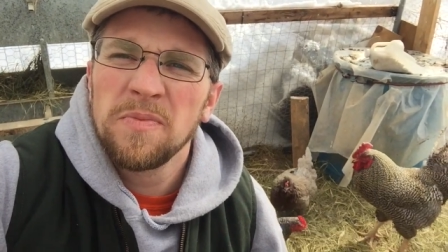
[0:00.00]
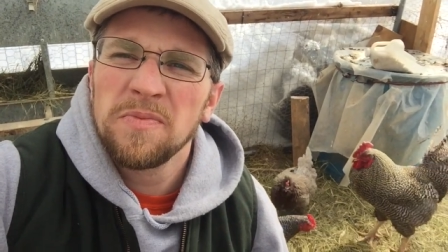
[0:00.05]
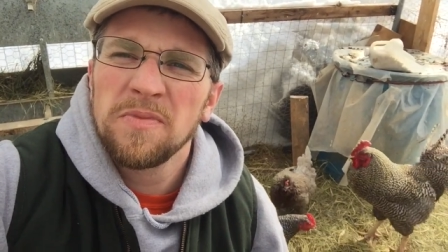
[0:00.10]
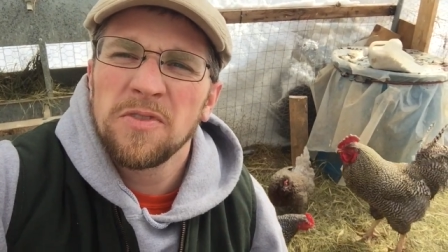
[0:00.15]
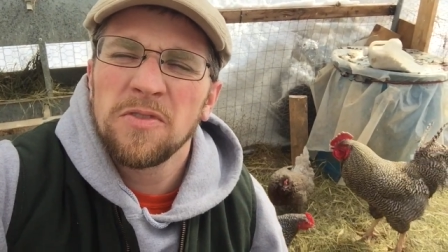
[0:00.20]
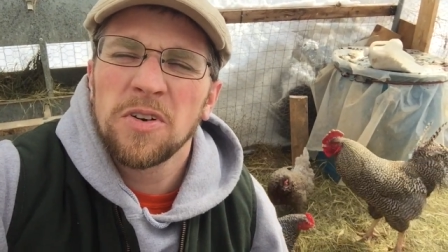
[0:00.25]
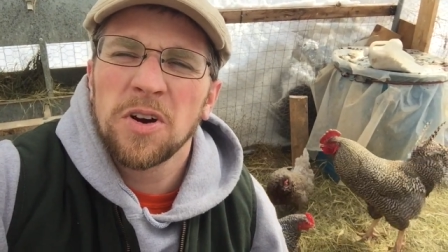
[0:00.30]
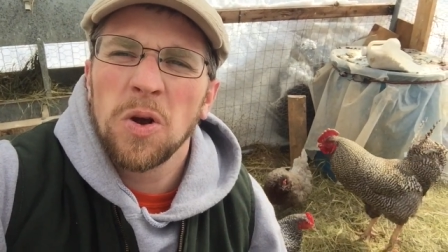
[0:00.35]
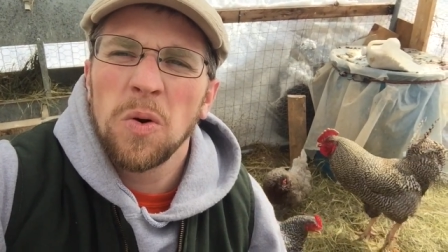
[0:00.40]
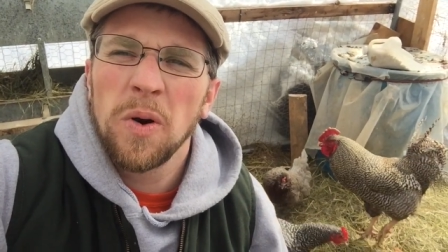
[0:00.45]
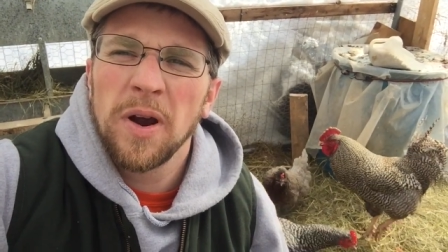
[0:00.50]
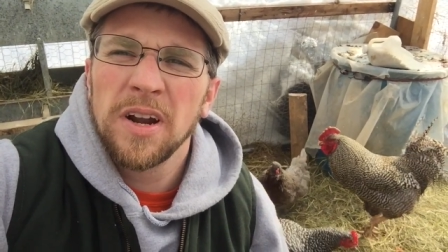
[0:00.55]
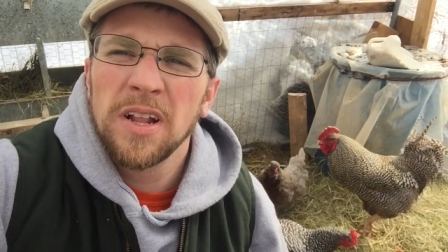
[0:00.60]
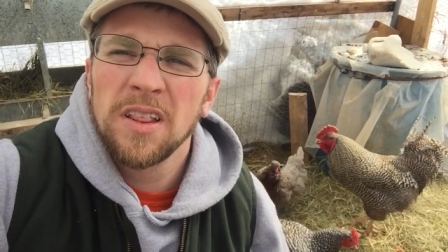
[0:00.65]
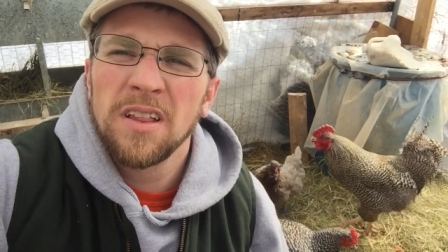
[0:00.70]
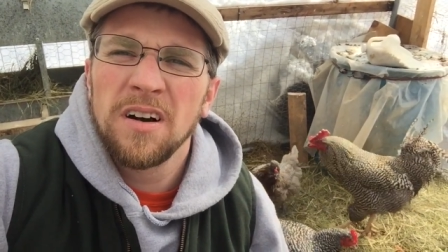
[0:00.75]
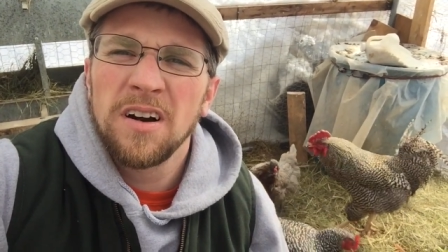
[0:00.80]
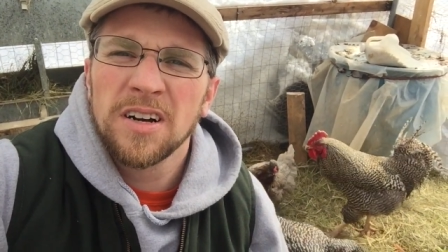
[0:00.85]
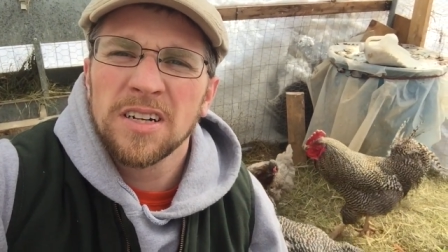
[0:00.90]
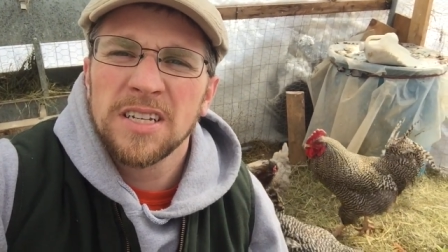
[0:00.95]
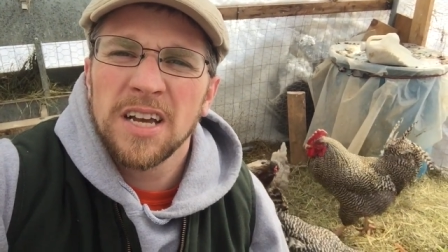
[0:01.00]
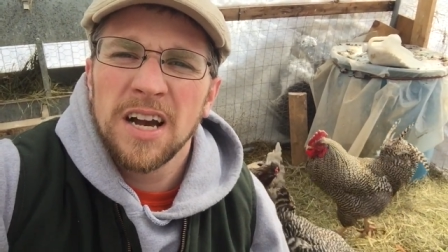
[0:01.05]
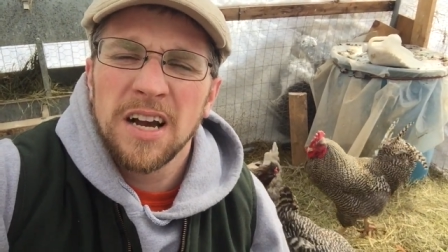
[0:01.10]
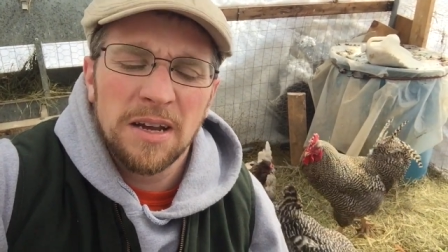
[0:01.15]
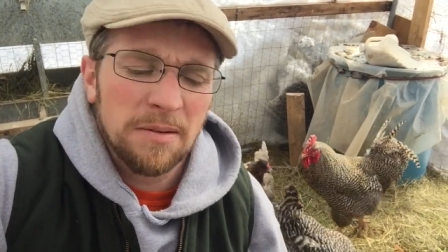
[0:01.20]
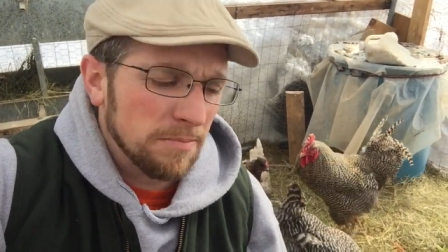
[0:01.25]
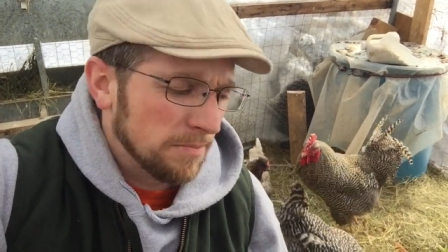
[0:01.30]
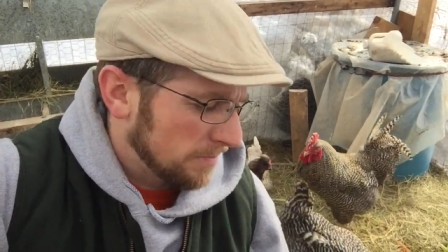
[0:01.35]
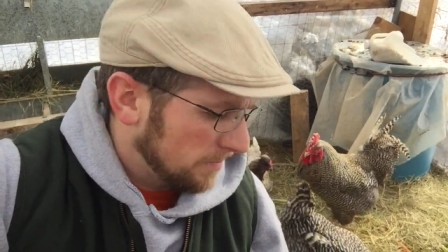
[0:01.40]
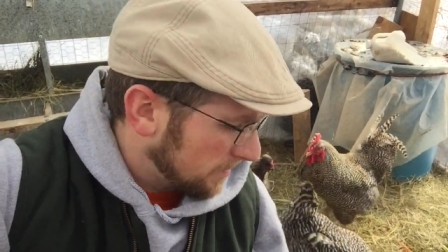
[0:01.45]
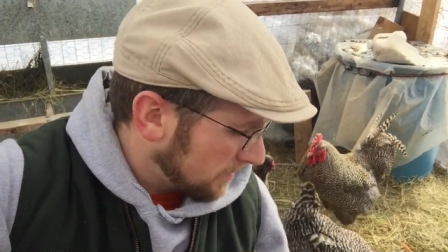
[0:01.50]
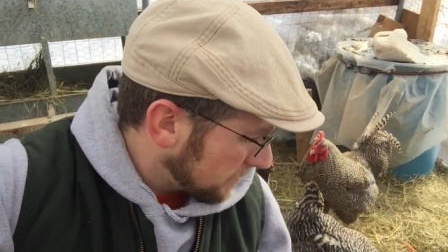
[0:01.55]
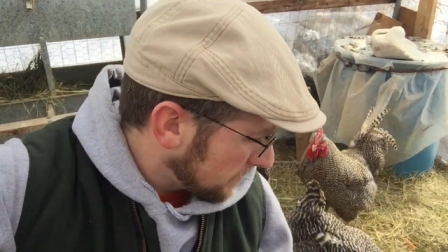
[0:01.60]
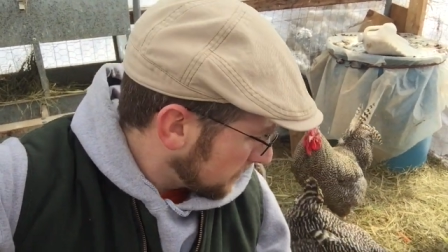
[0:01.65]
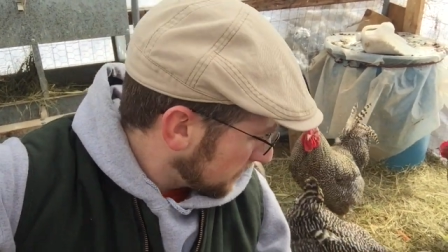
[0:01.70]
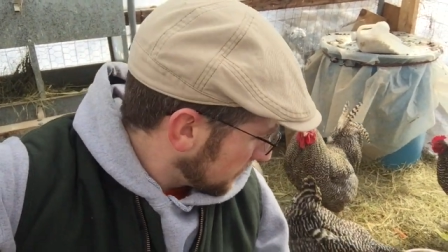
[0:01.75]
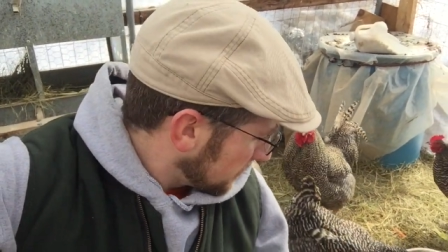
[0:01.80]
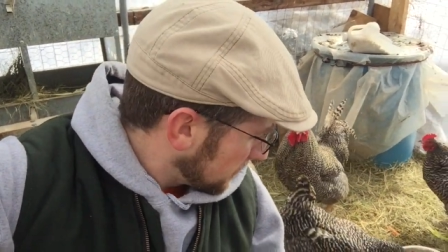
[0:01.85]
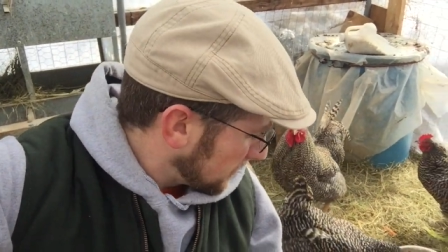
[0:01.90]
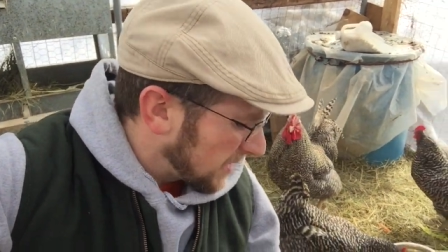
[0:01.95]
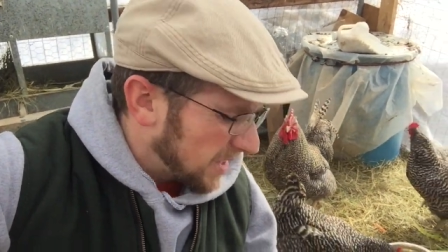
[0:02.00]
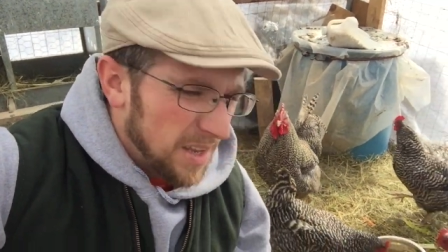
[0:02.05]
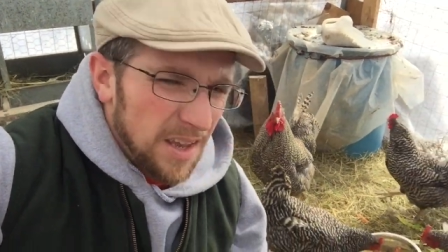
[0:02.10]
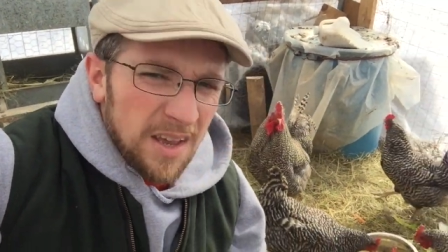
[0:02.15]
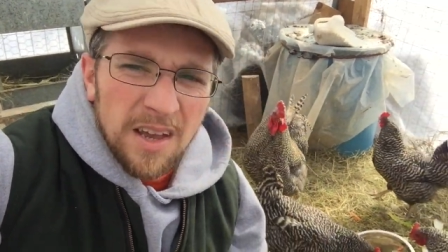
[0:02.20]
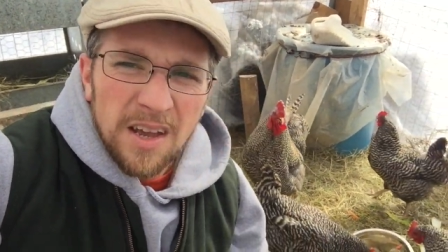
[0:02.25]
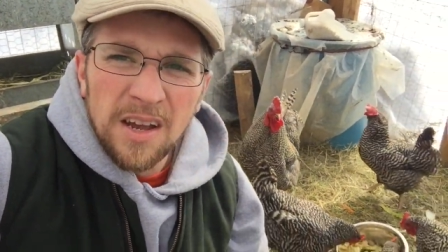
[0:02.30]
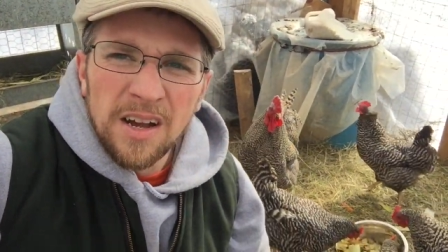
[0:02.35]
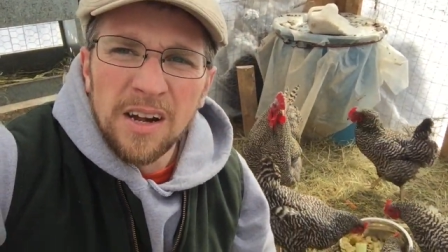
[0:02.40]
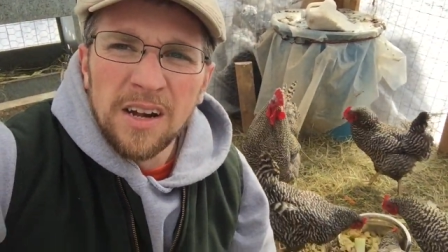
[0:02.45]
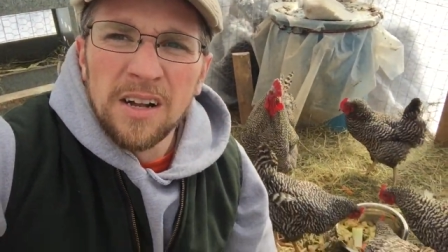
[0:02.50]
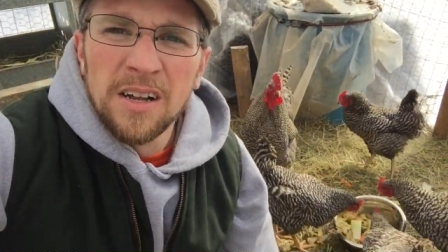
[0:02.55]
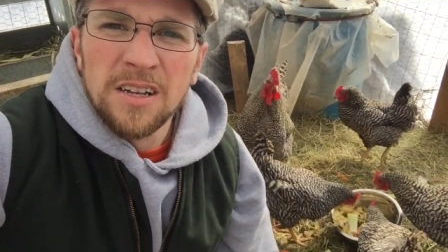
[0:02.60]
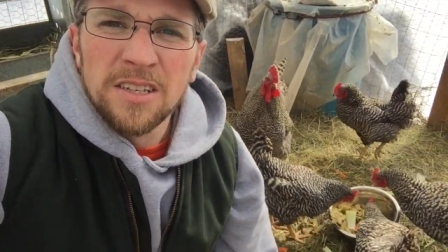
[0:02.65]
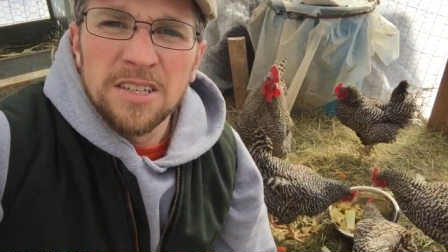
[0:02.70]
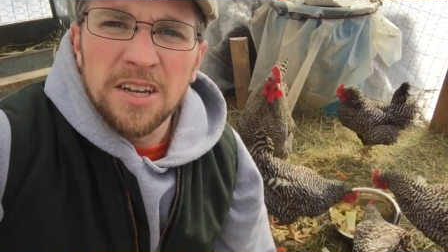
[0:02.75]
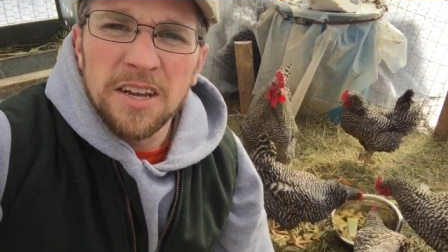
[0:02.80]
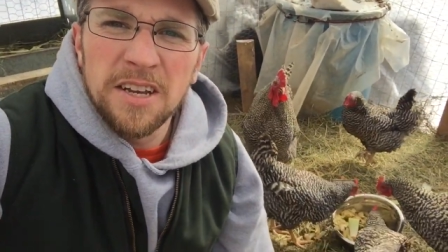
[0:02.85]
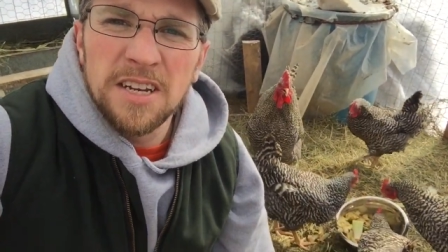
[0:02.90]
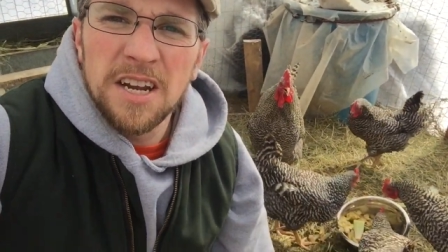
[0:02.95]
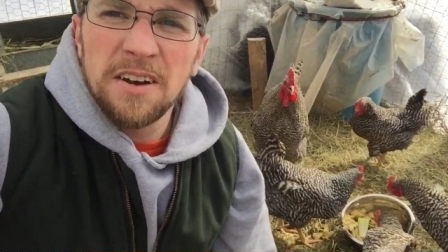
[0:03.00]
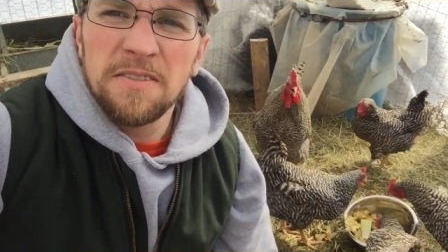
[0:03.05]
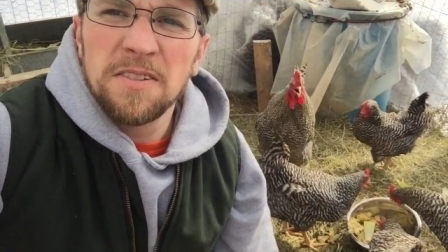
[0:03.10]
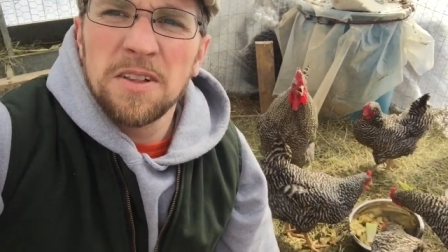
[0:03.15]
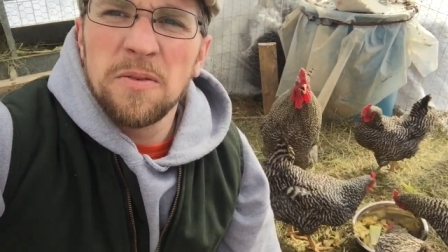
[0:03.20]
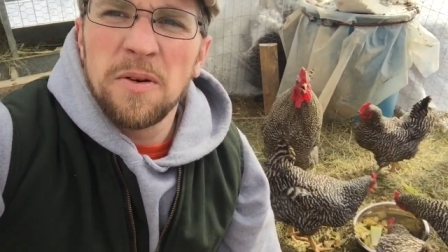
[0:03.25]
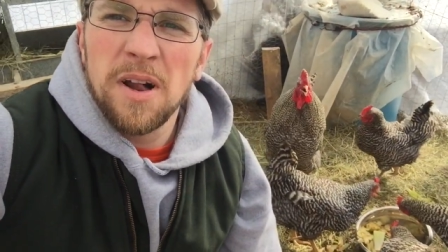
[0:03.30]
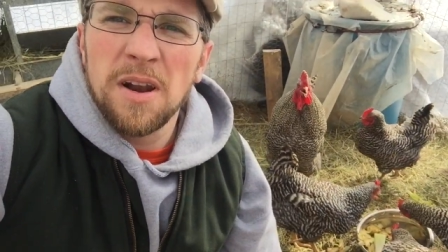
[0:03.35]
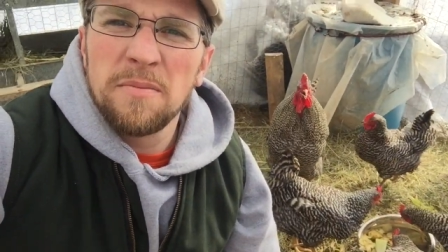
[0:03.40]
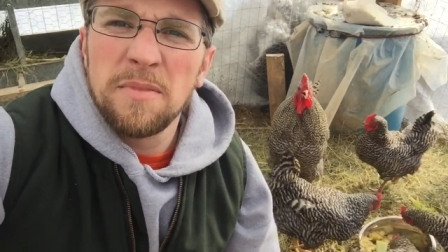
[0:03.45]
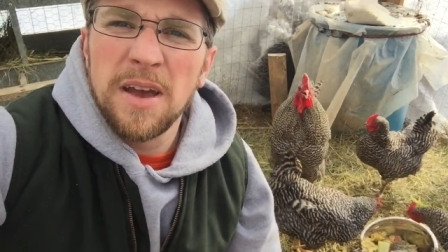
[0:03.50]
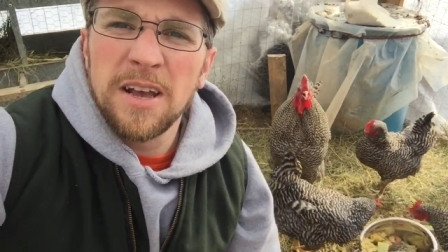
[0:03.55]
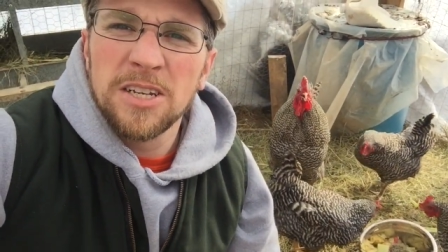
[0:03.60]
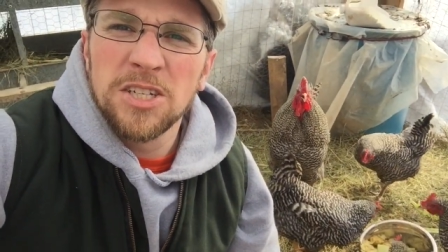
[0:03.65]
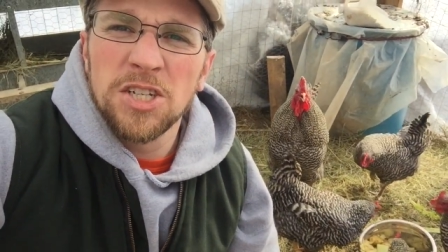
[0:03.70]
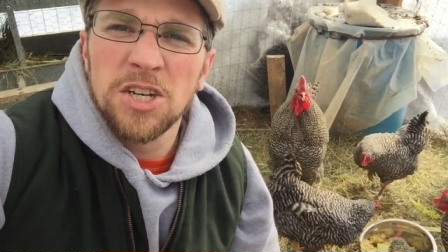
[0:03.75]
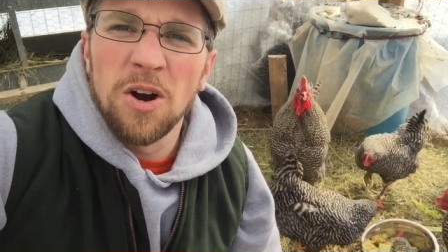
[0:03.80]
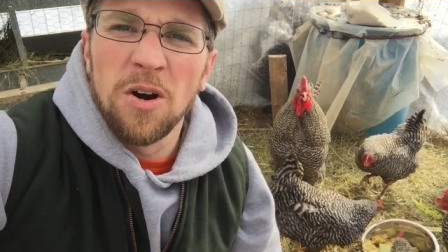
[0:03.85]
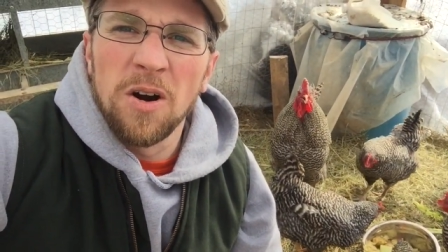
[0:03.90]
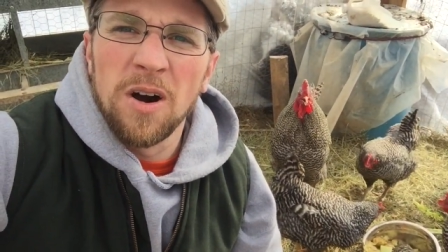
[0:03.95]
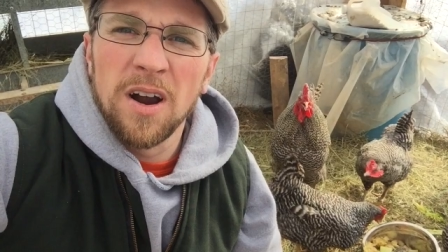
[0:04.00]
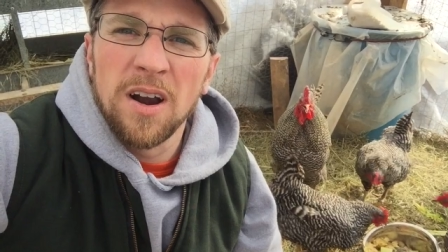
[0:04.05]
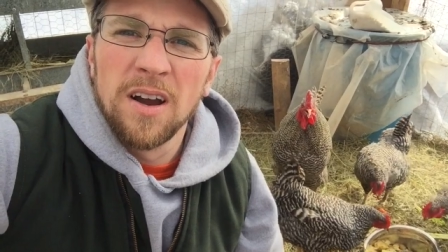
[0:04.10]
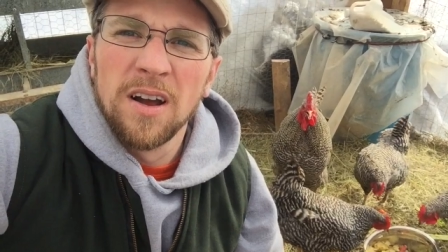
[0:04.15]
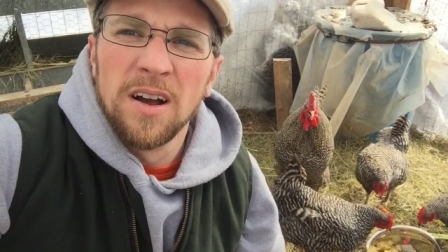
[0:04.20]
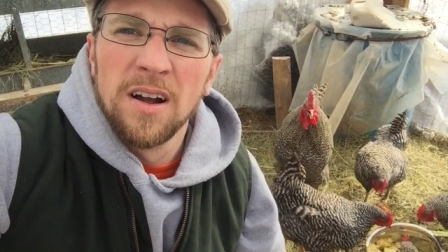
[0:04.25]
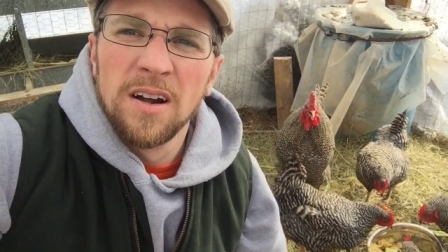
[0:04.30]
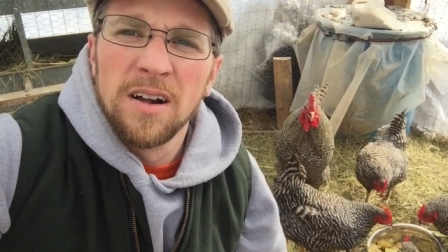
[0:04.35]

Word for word: for quite a long time. So you definitely want to make sure...